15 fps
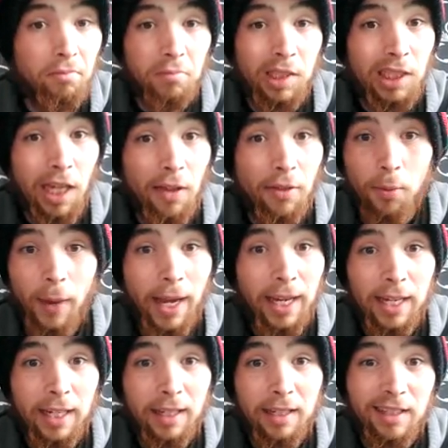whichever
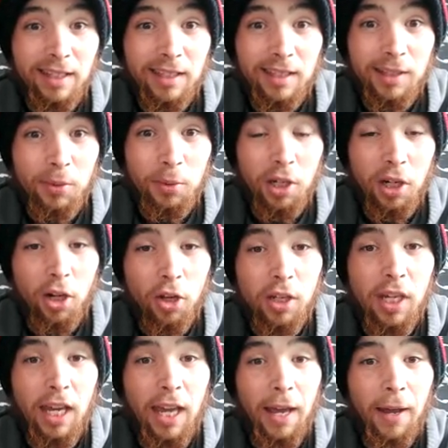way you want to
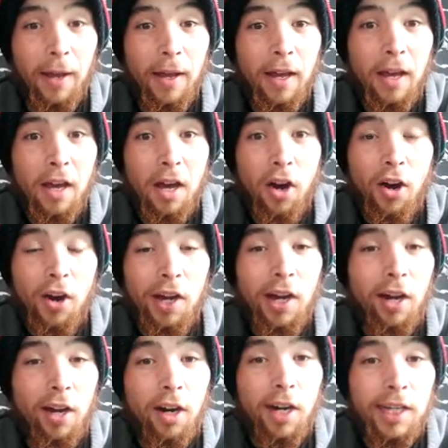look at it.
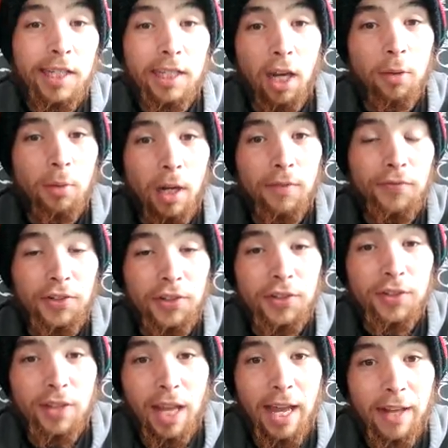I don't
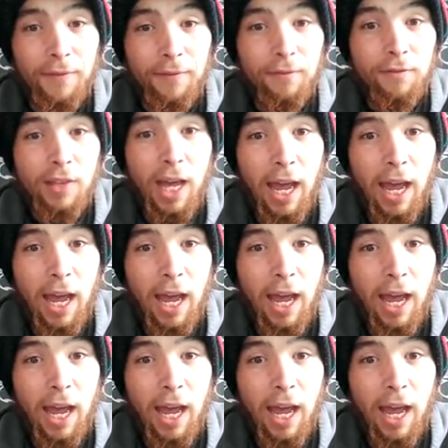understand